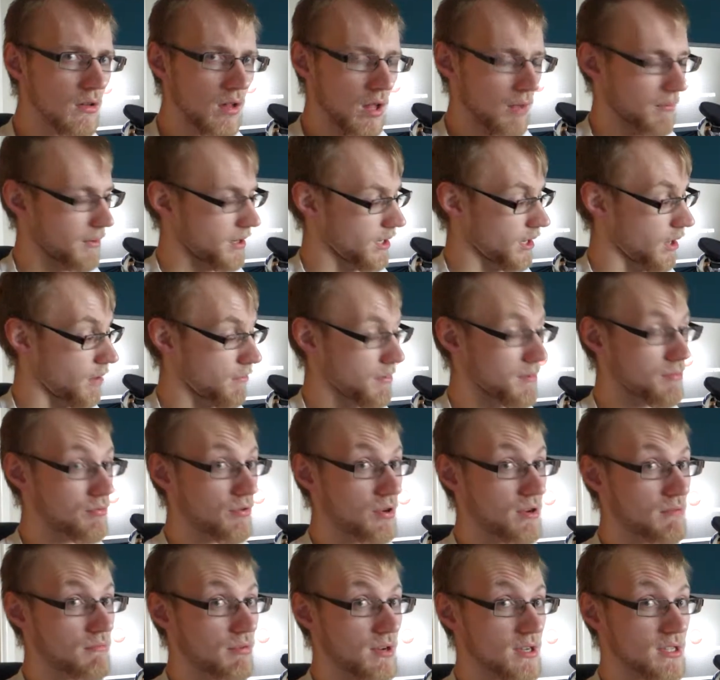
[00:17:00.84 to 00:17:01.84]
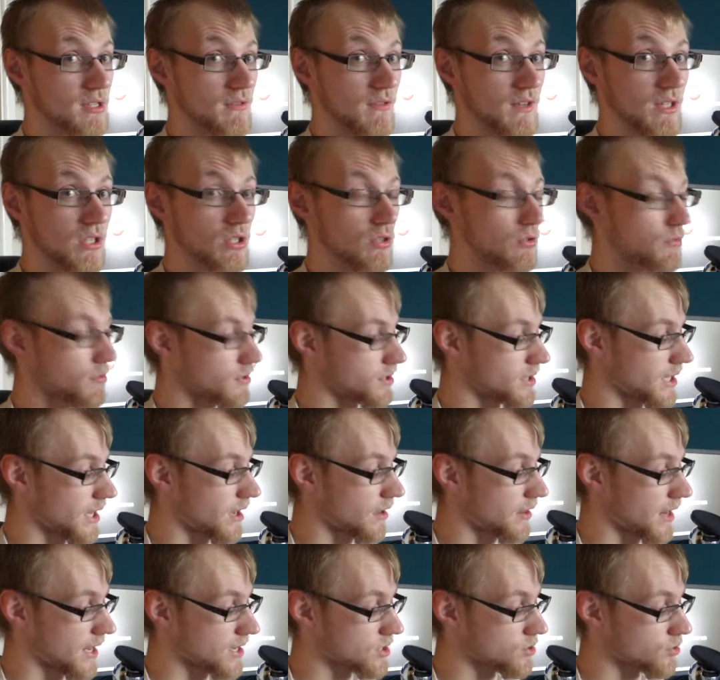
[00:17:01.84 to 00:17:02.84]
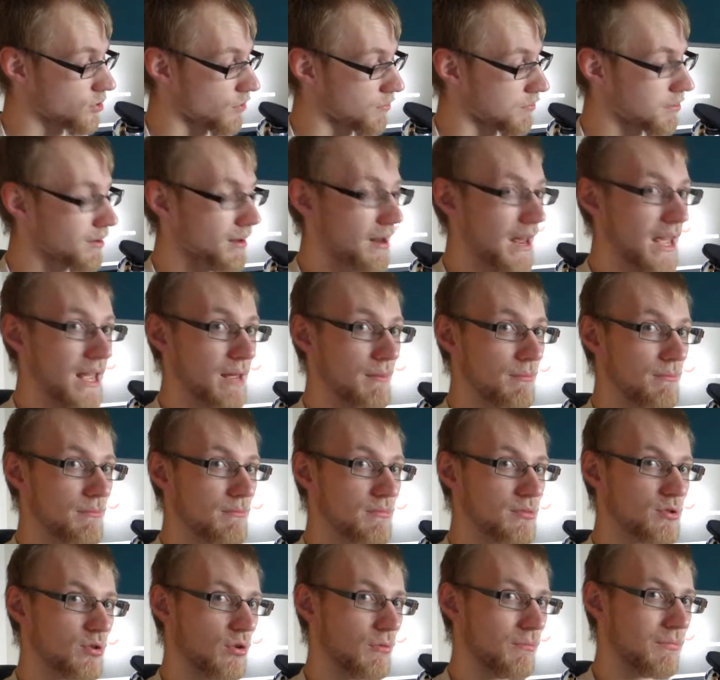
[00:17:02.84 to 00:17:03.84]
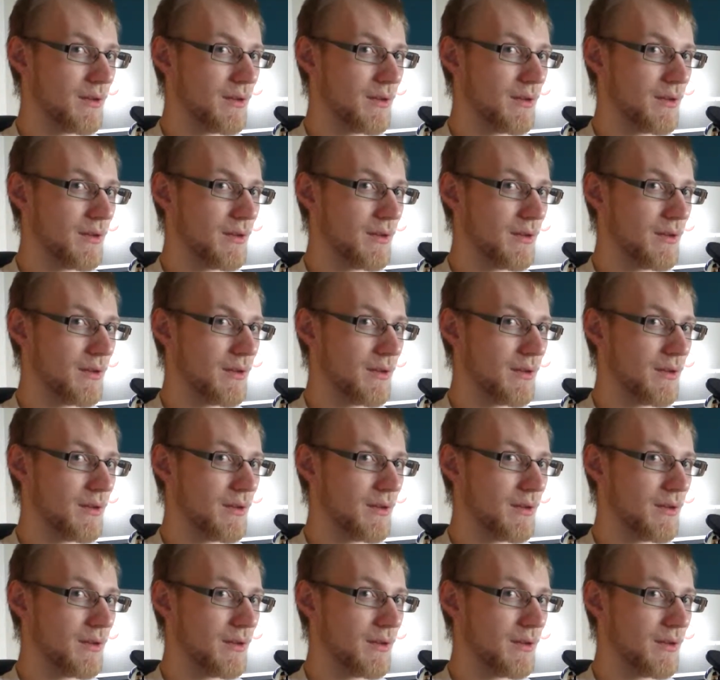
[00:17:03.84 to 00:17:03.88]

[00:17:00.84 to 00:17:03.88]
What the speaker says: I mean, I'll be pretty impressed if they do because they are that sort of